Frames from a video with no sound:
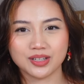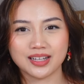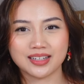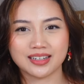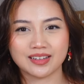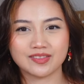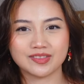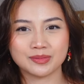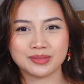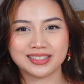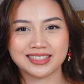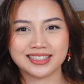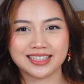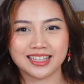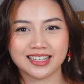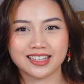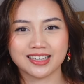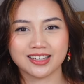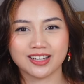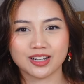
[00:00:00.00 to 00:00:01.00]
and I've been
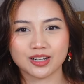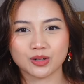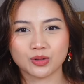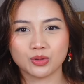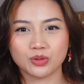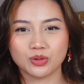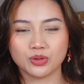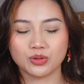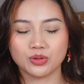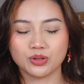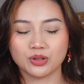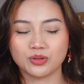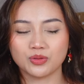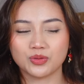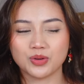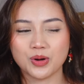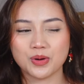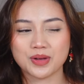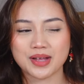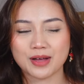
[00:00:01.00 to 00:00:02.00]
seeing a lot of cool
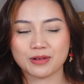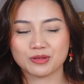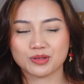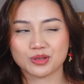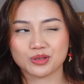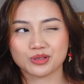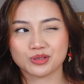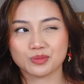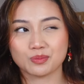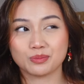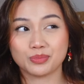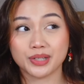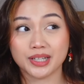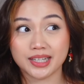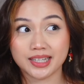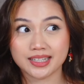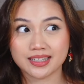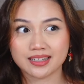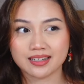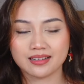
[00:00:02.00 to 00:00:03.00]
row counters,
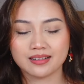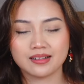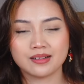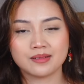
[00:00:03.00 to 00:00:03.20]
but